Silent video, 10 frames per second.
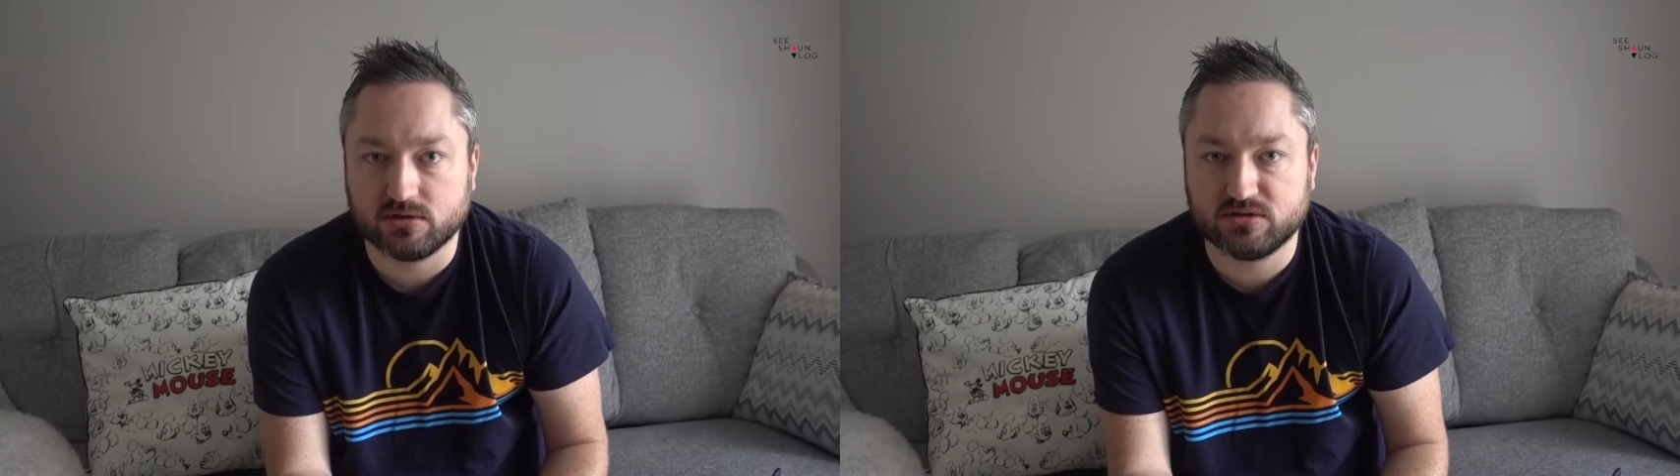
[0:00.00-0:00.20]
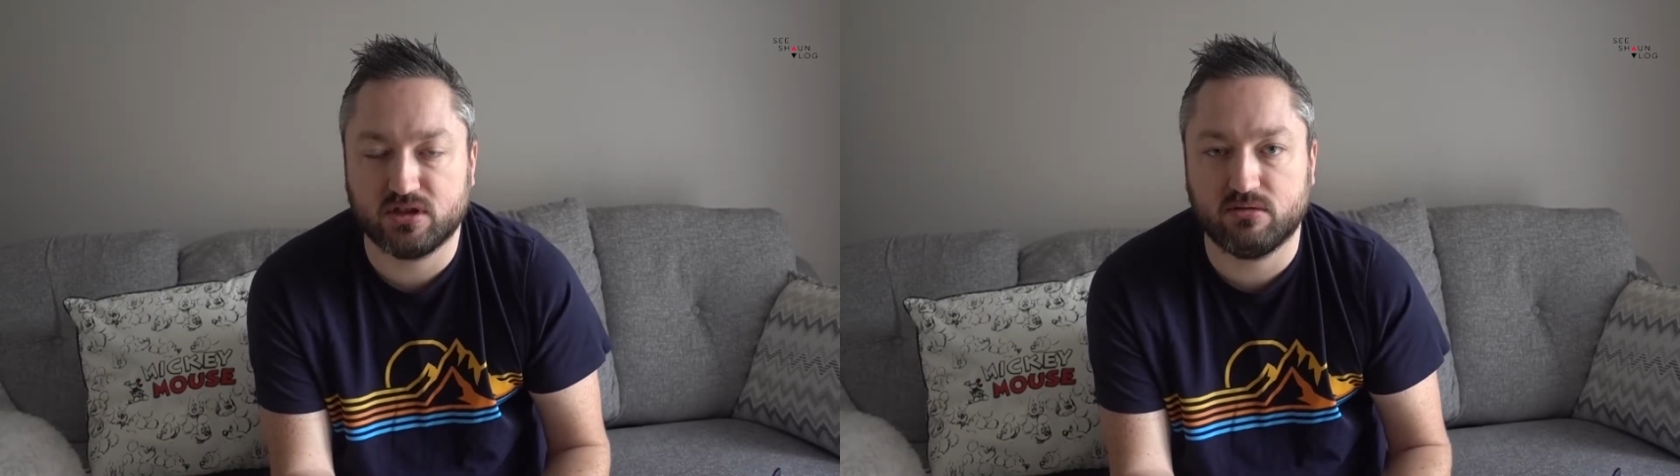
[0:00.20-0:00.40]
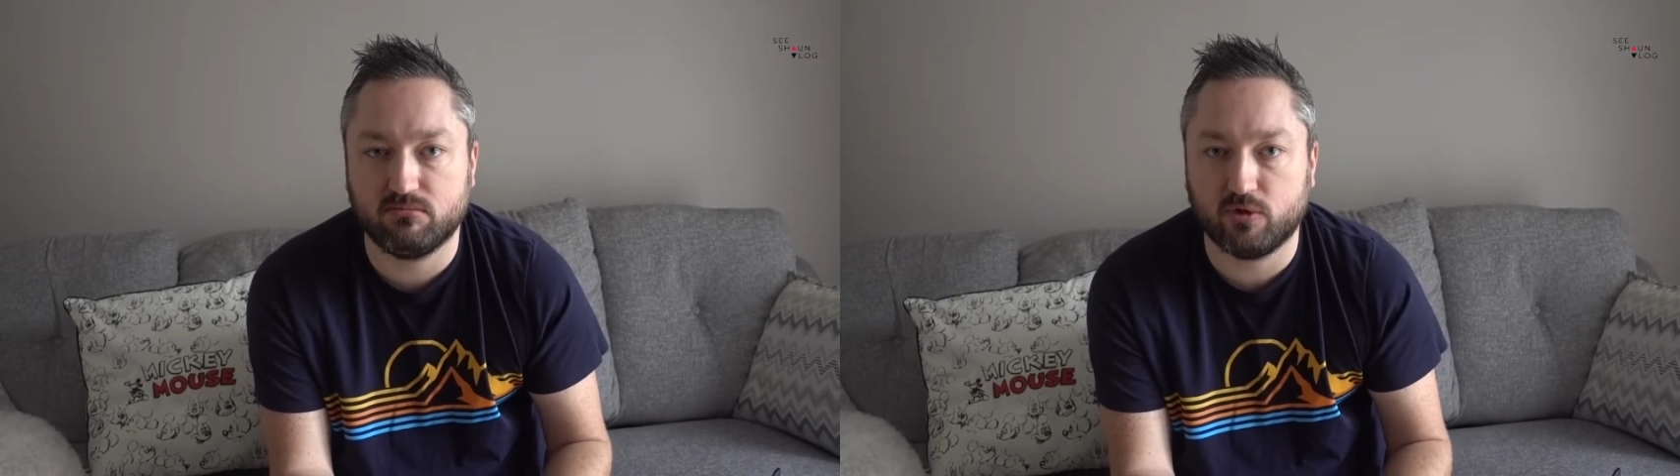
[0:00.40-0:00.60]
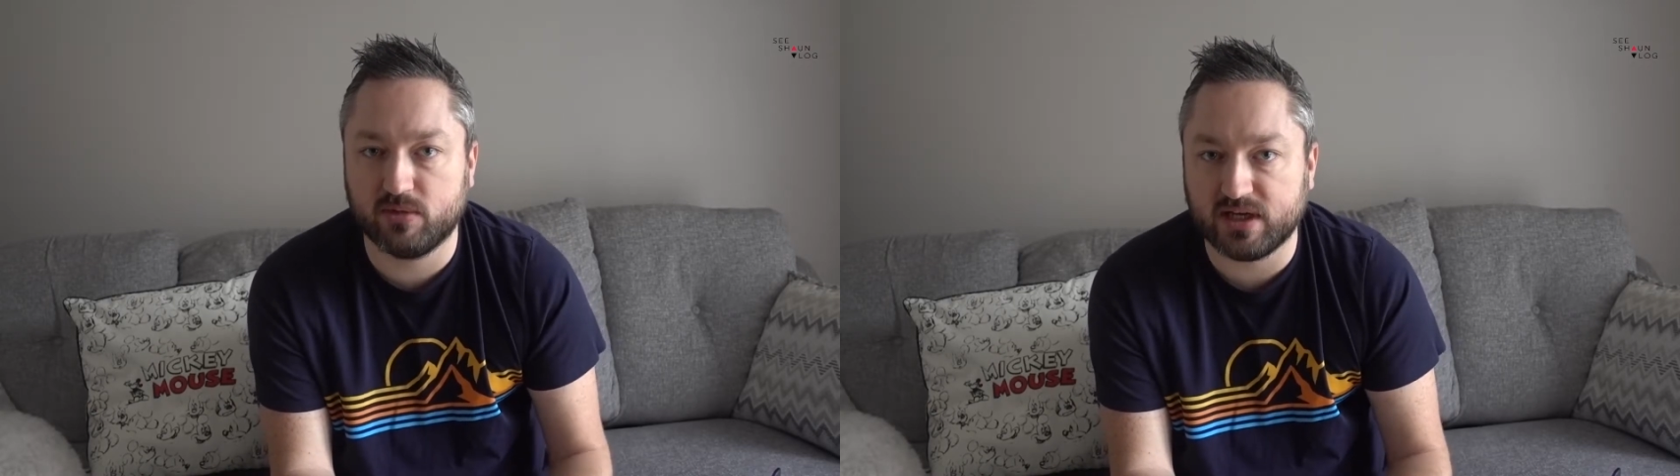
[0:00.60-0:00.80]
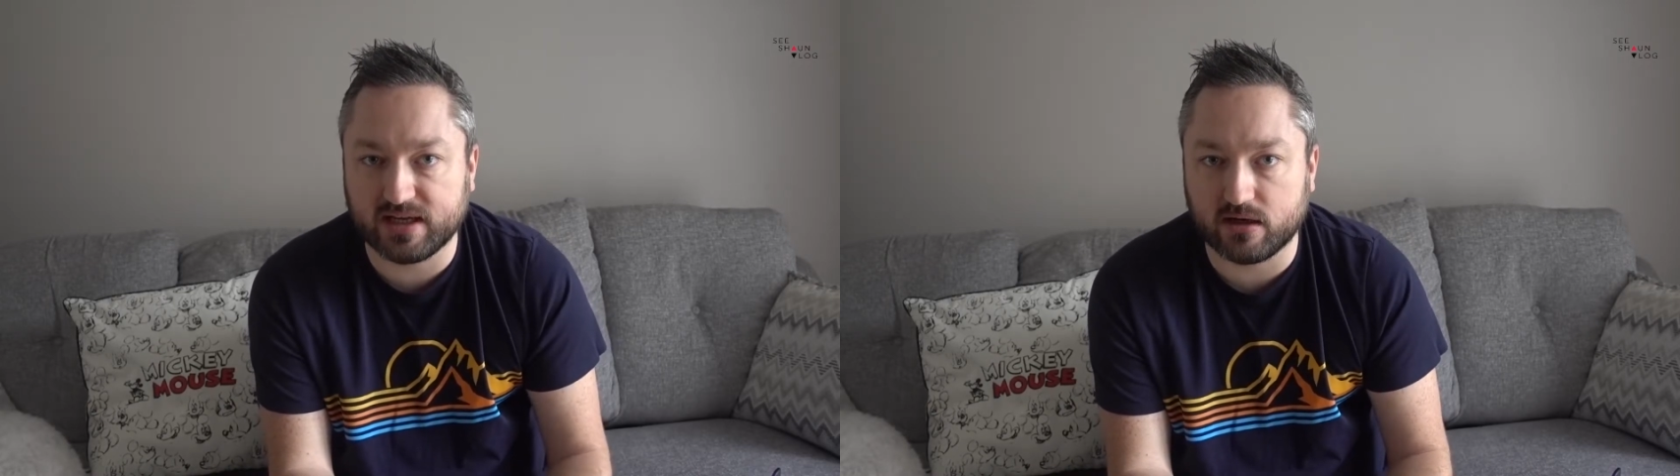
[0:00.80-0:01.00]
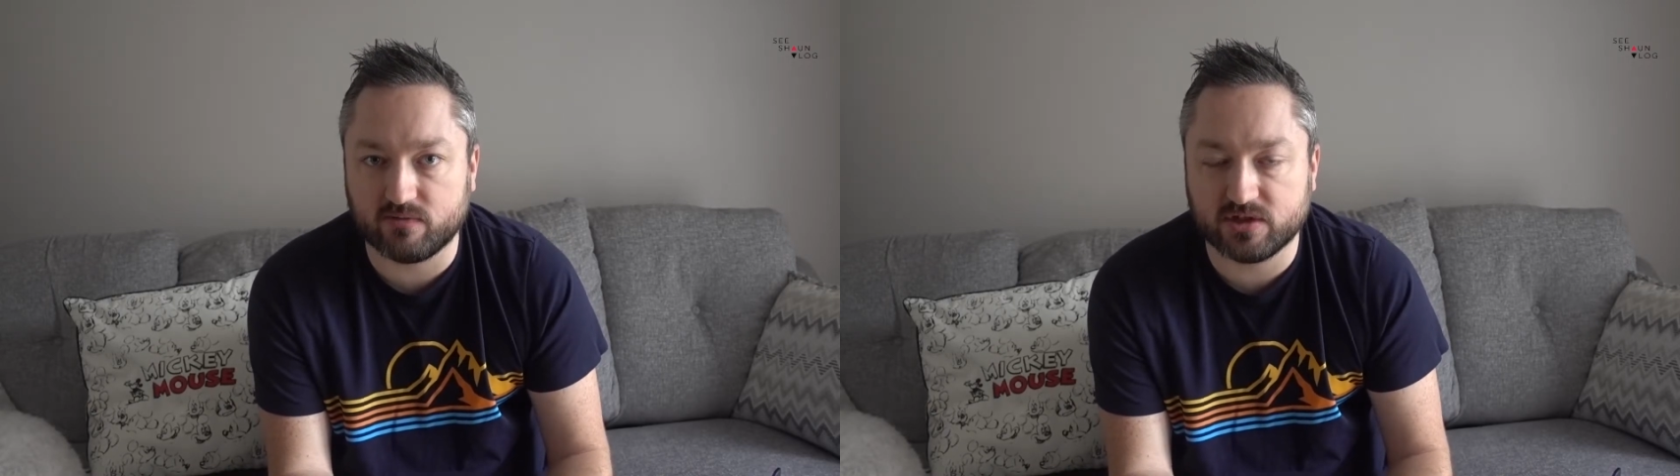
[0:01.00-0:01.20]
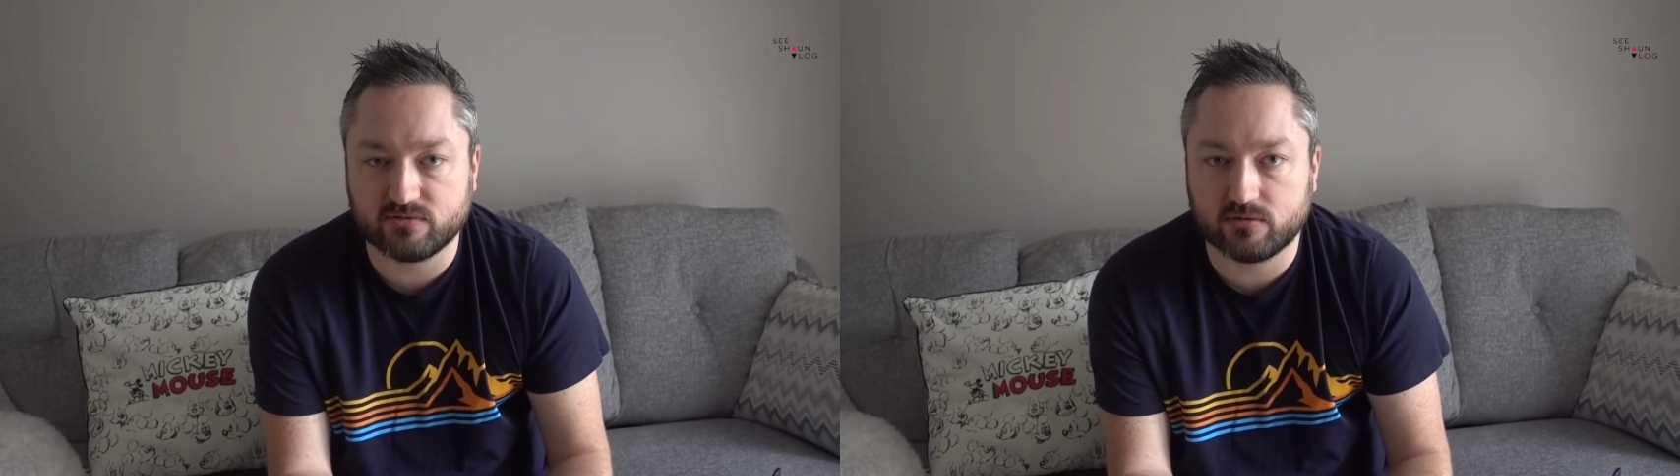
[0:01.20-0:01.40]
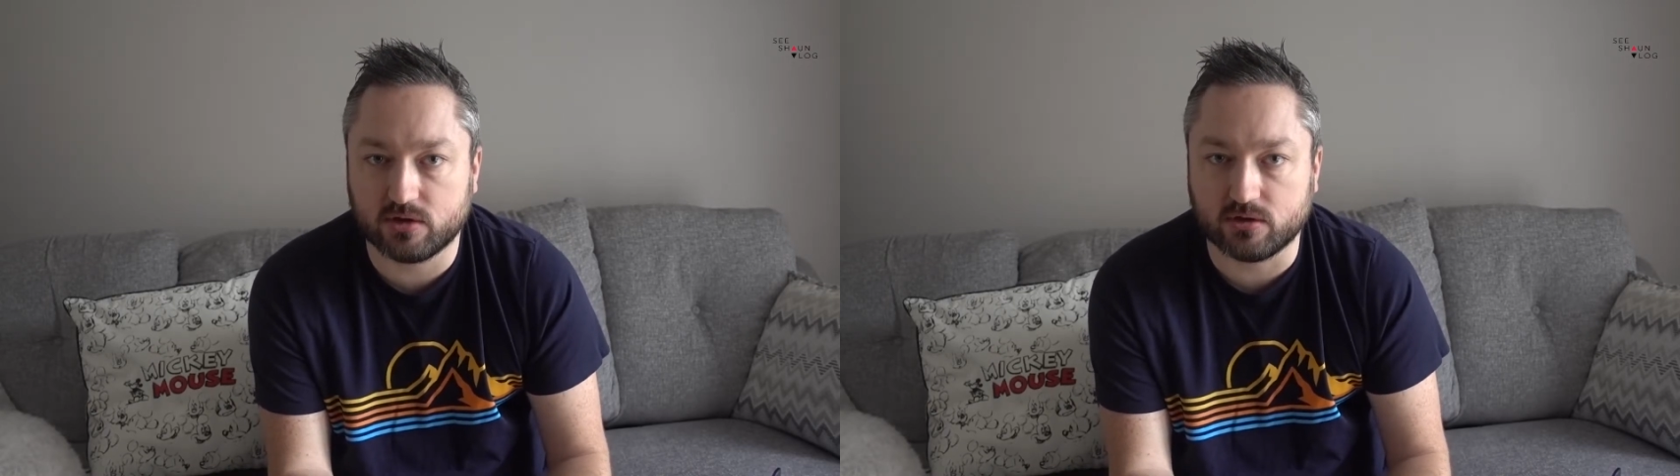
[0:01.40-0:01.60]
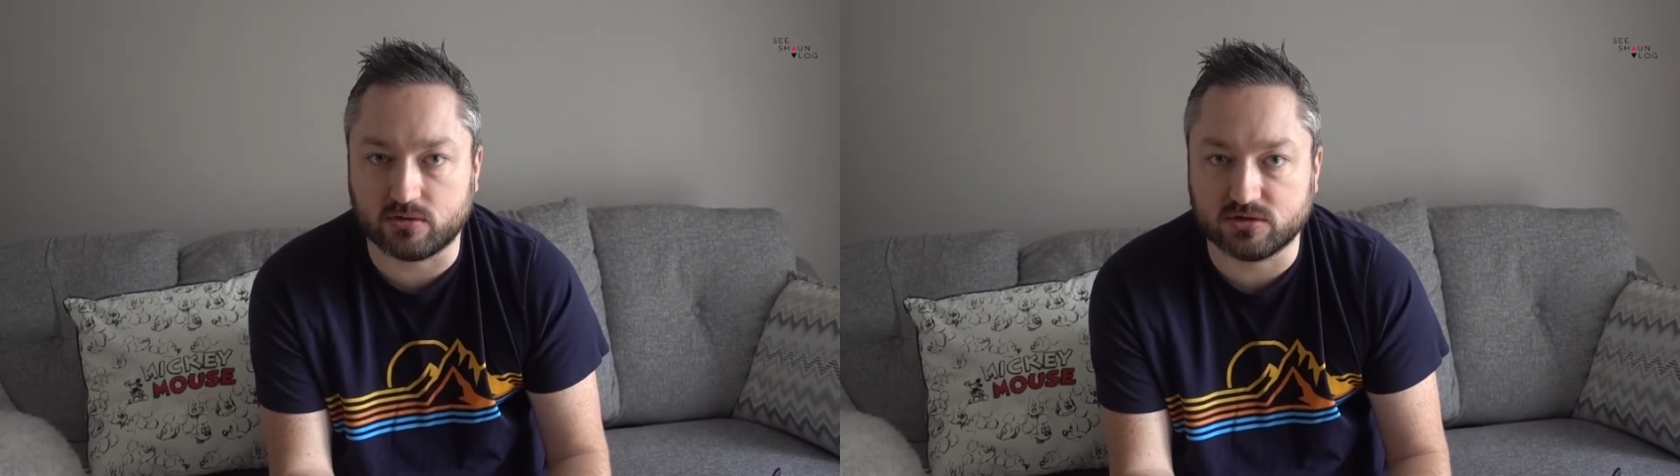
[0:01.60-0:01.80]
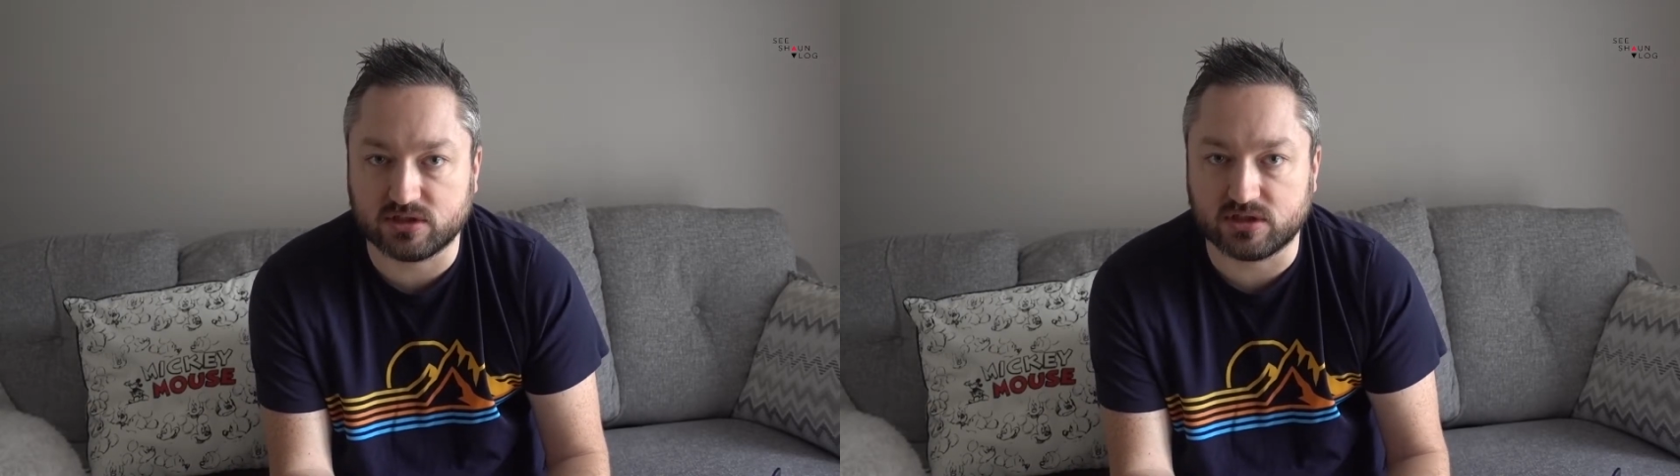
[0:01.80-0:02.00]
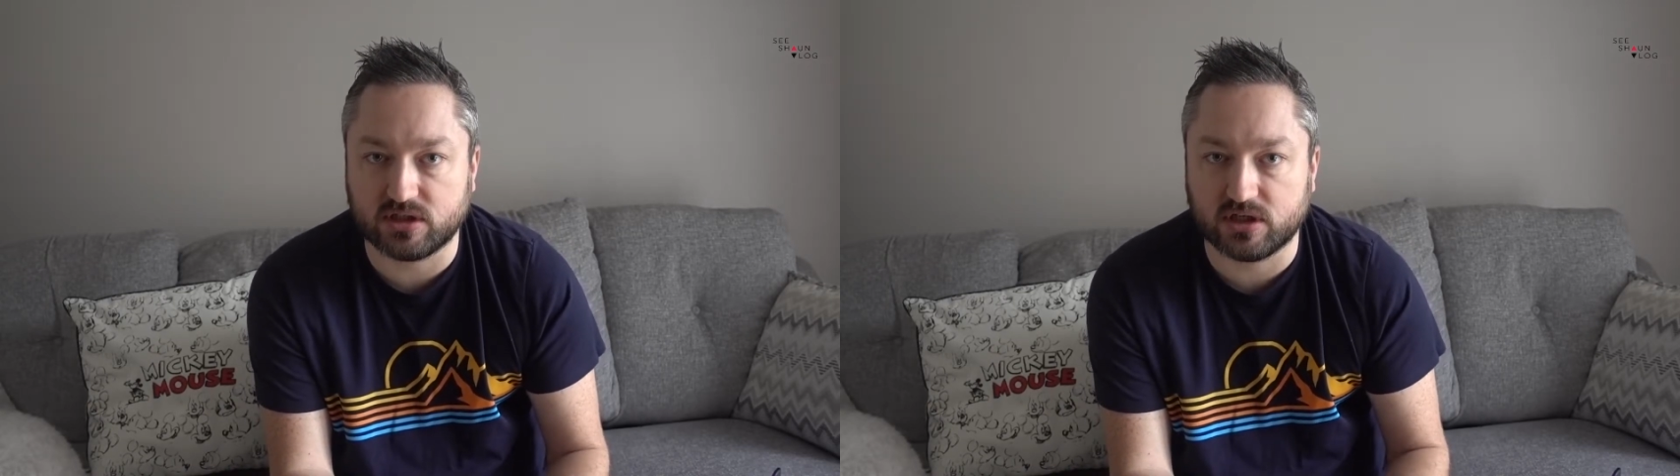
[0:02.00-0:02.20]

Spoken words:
to the moment I get off this roller coaster,